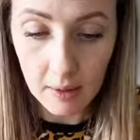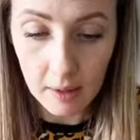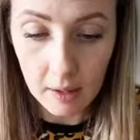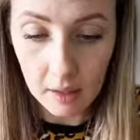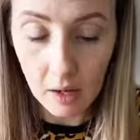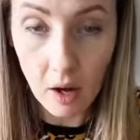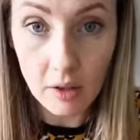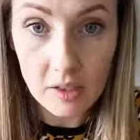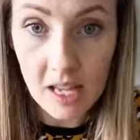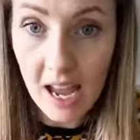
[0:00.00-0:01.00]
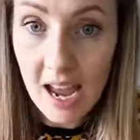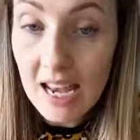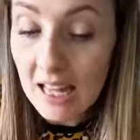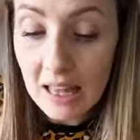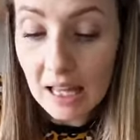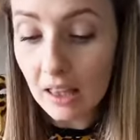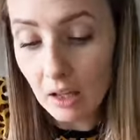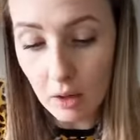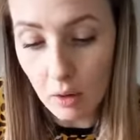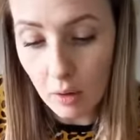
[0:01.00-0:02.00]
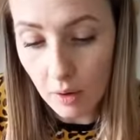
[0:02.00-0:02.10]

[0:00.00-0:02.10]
and answer anything that you